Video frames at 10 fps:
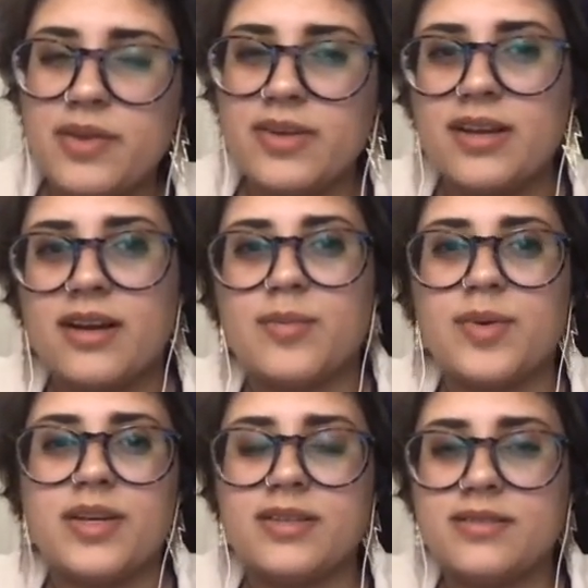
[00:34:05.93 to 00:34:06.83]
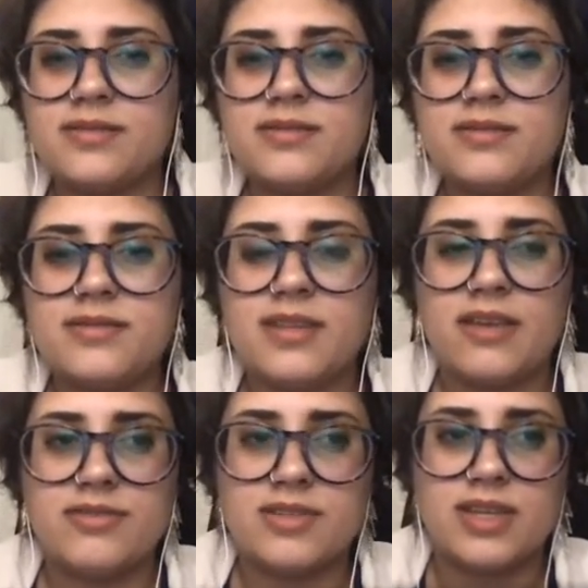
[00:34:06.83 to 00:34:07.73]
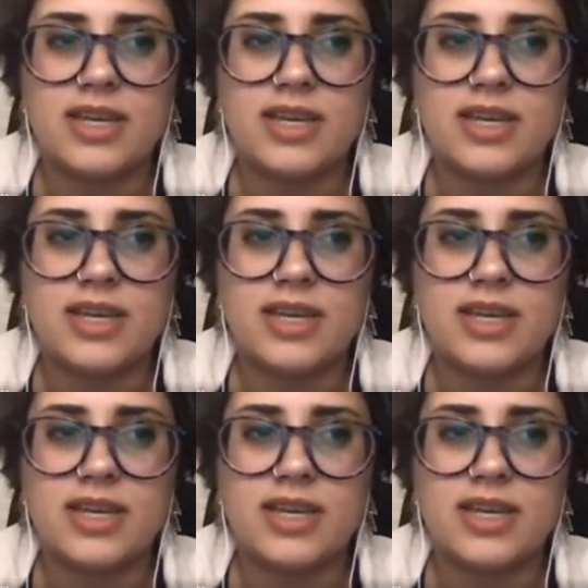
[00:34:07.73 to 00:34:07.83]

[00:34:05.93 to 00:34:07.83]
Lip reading: radar, but I have to like